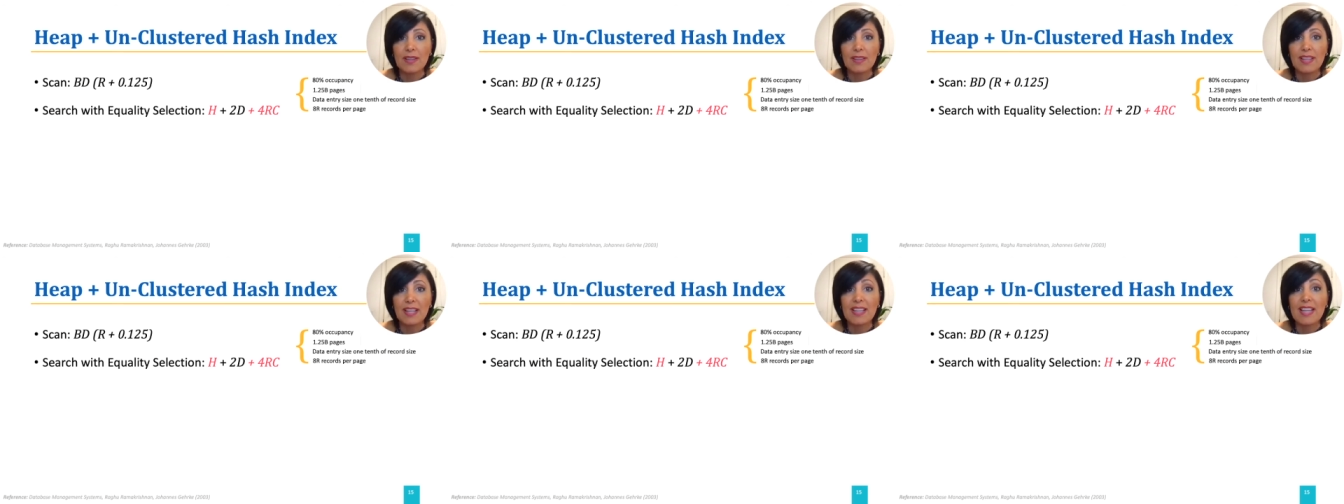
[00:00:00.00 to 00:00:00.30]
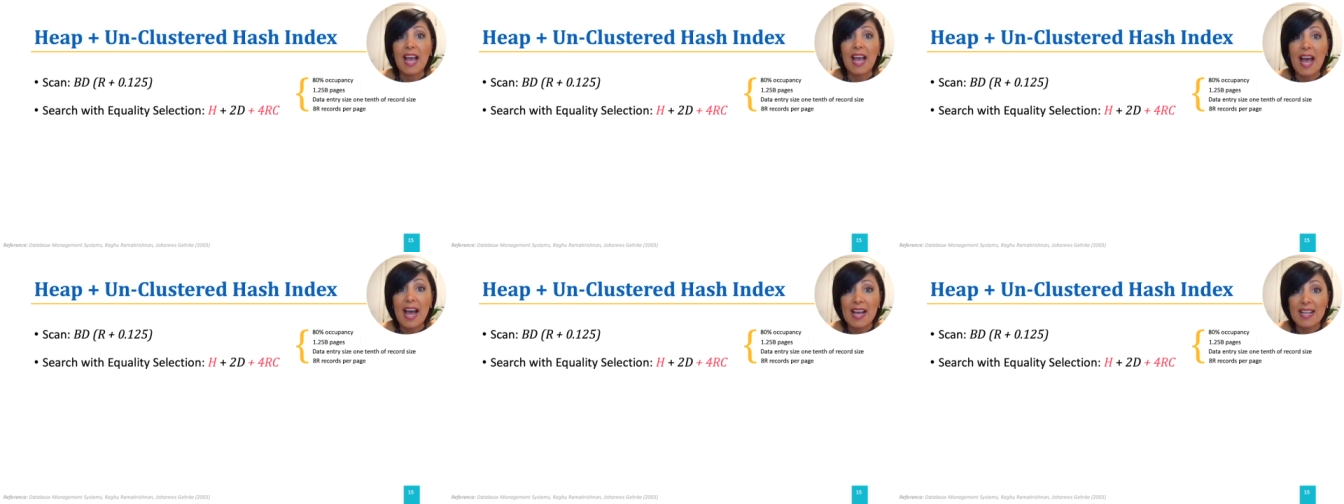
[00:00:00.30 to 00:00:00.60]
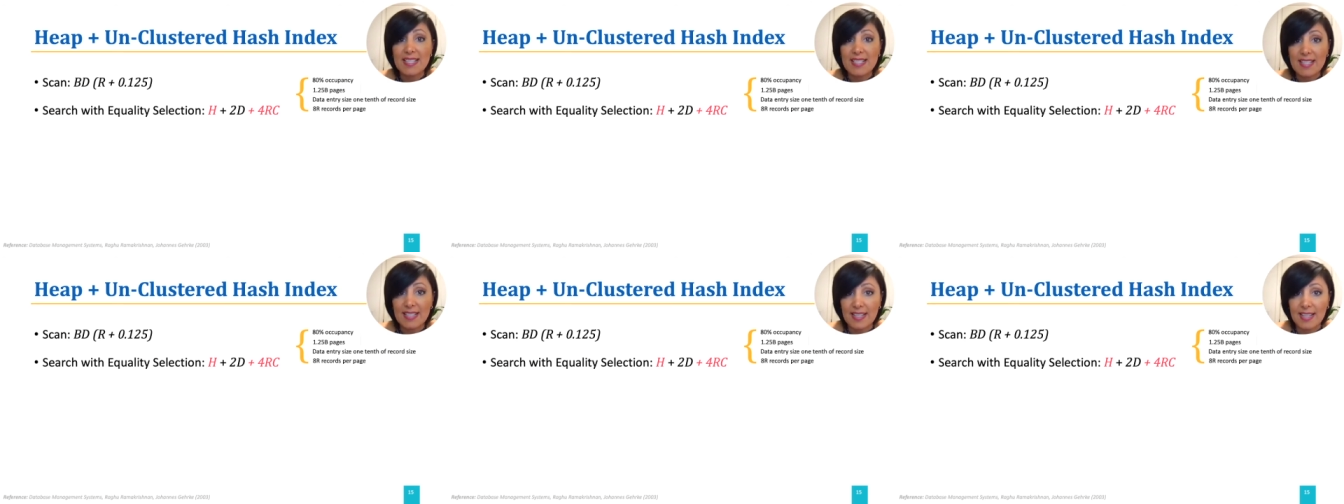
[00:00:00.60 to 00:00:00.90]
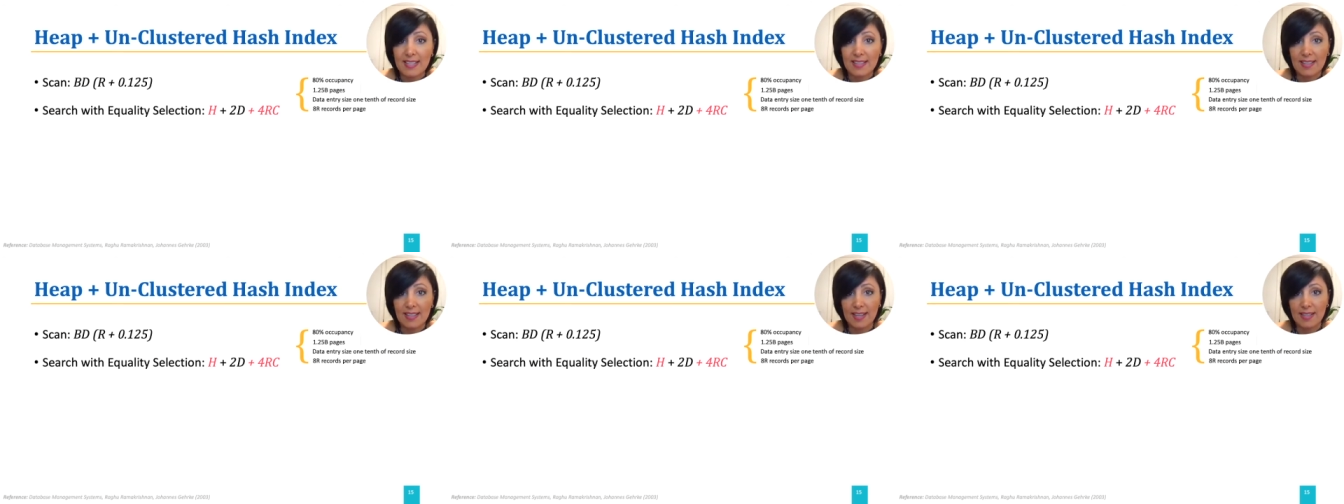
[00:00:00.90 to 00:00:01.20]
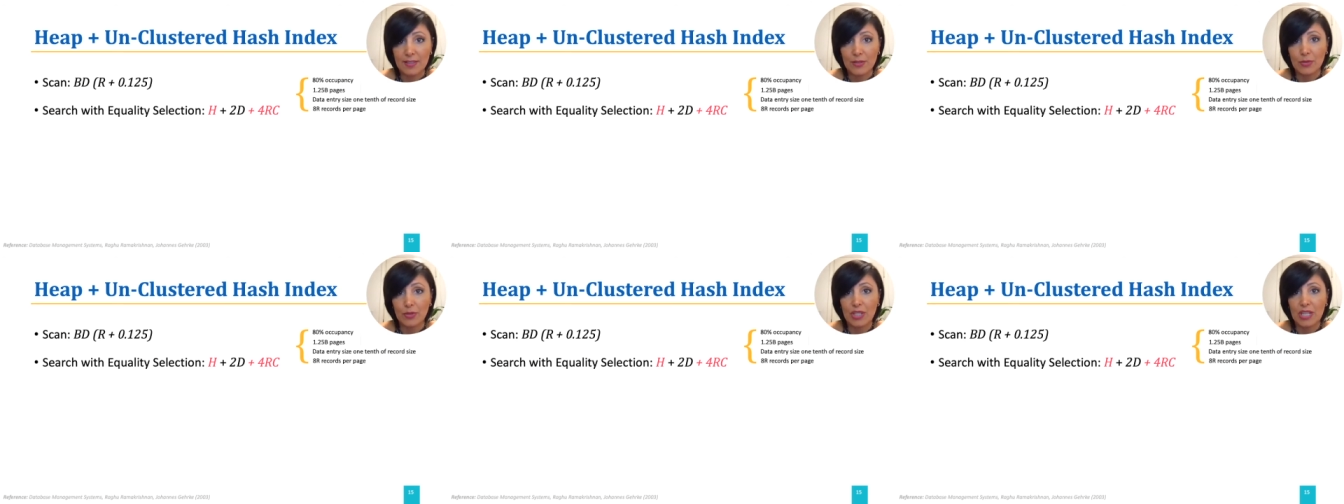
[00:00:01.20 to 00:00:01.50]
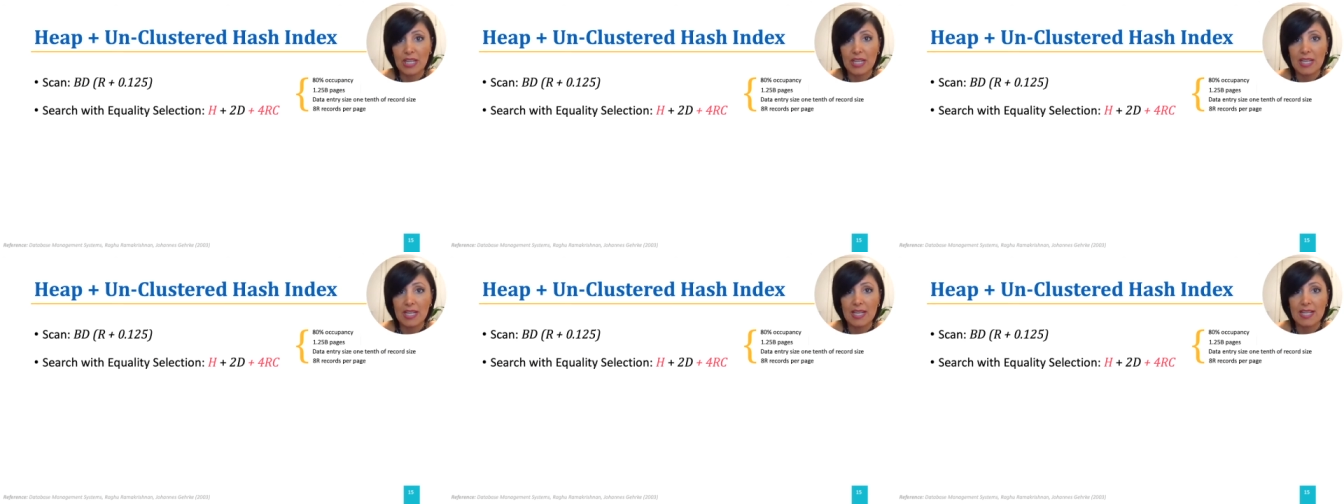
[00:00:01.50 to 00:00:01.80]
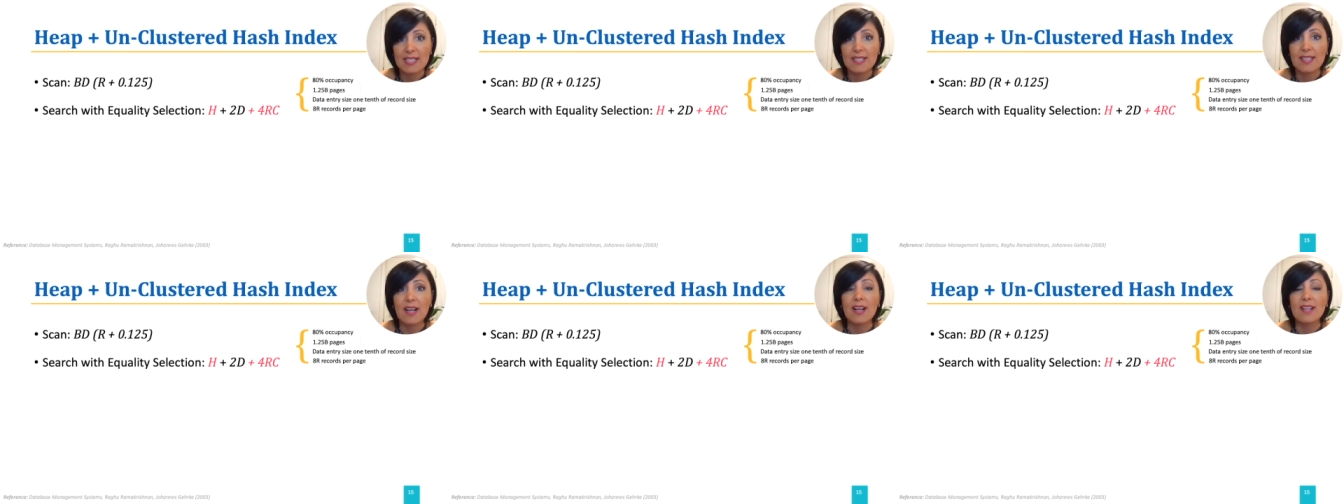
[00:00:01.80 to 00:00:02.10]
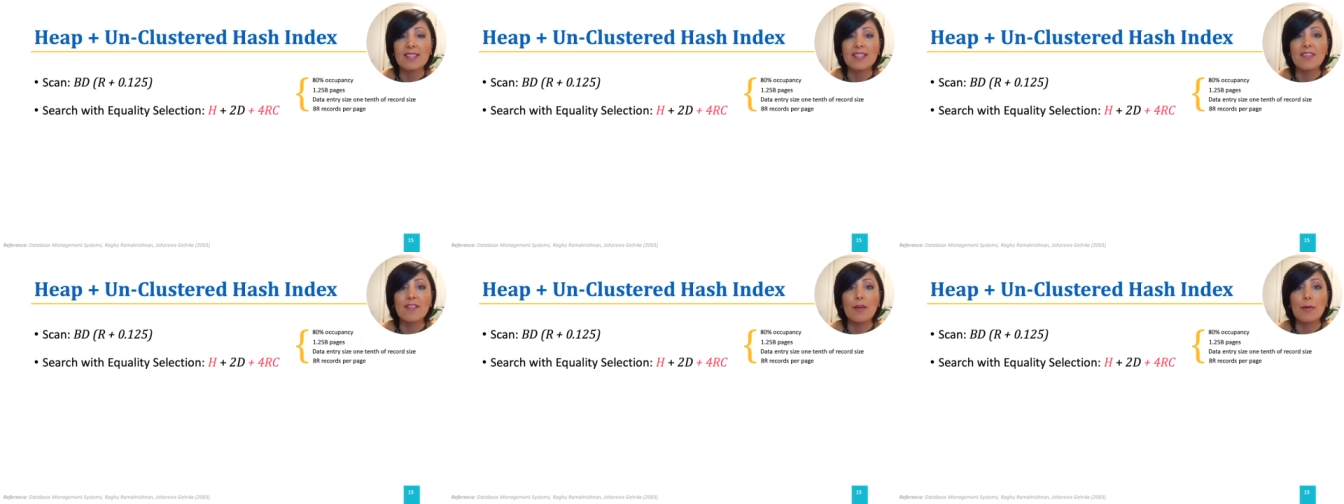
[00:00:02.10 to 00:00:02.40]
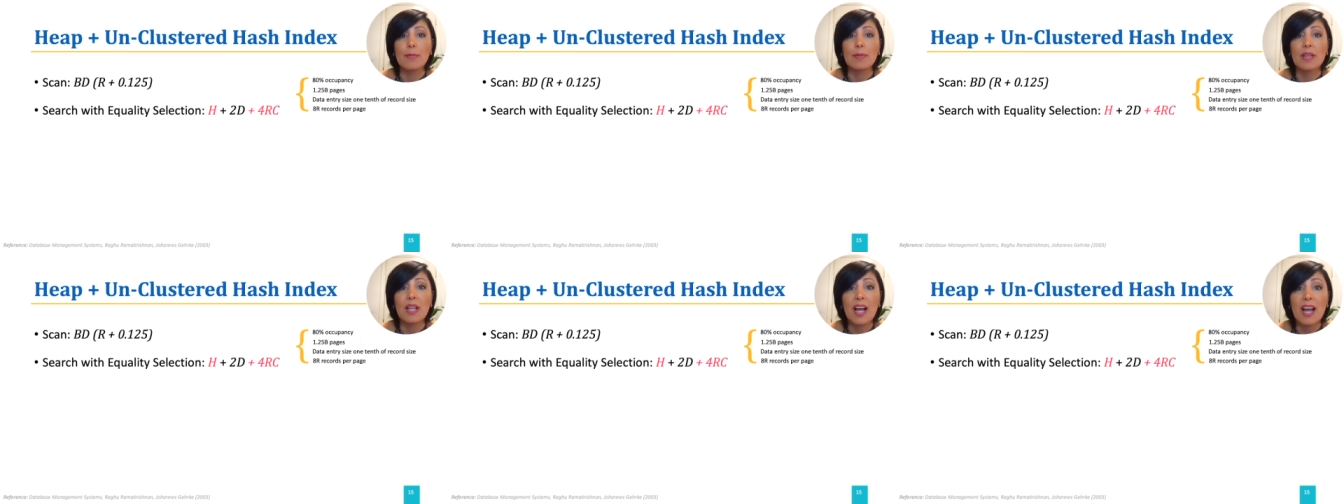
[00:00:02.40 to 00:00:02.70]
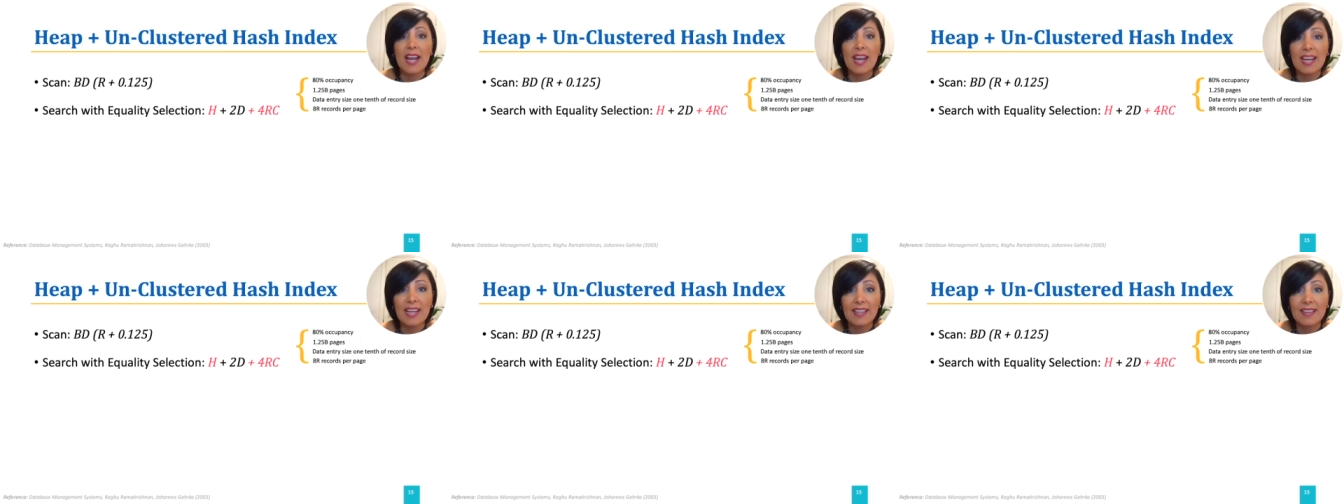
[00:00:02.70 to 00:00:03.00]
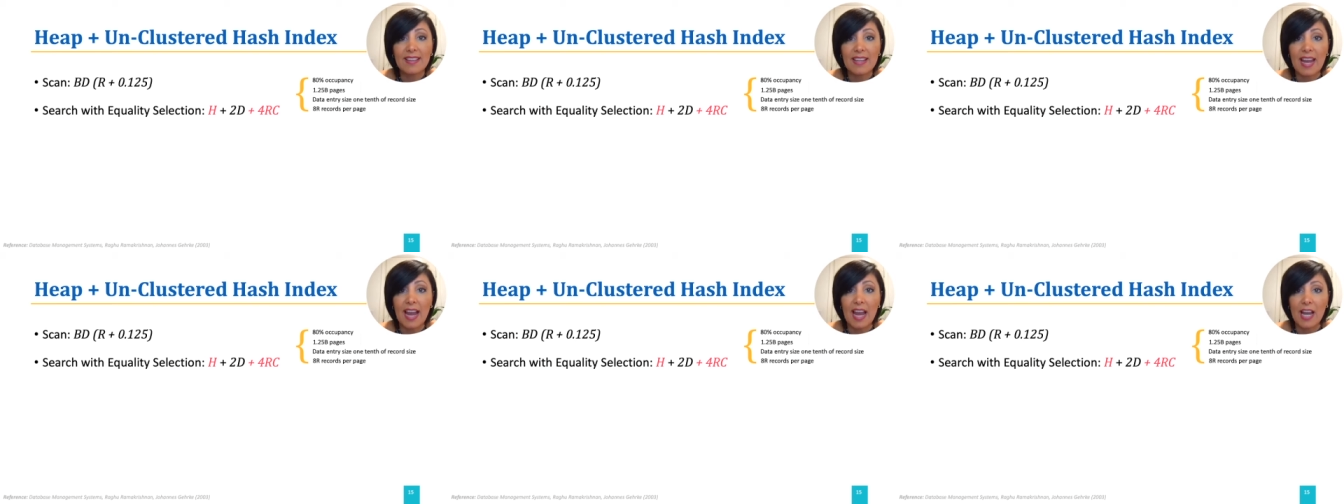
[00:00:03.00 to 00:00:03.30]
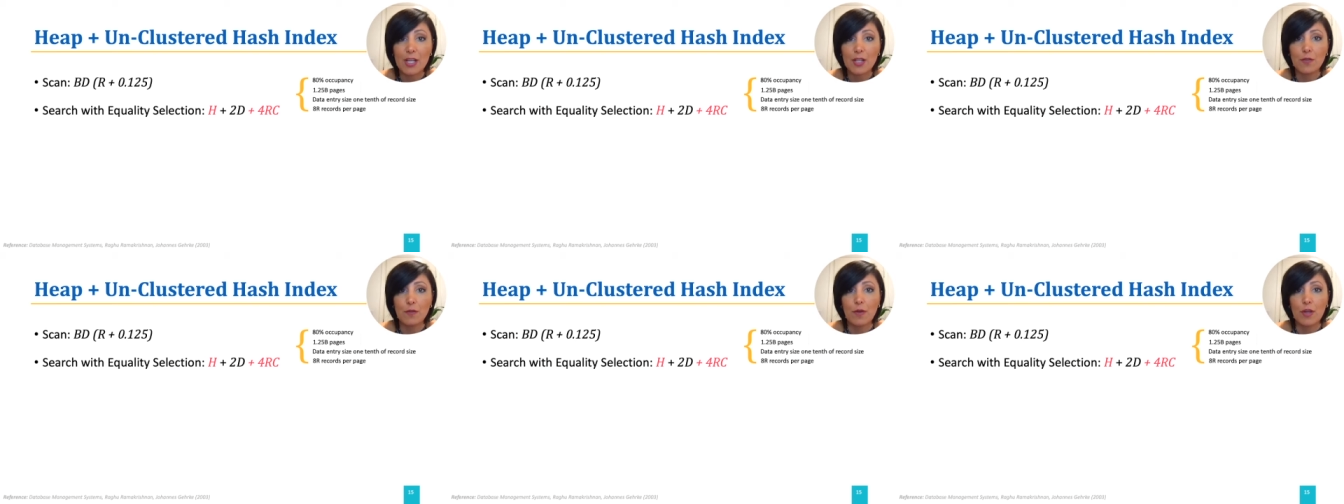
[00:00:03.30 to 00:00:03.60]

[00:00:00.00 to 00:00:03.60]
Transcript: that has the data entry is cost of applying the hash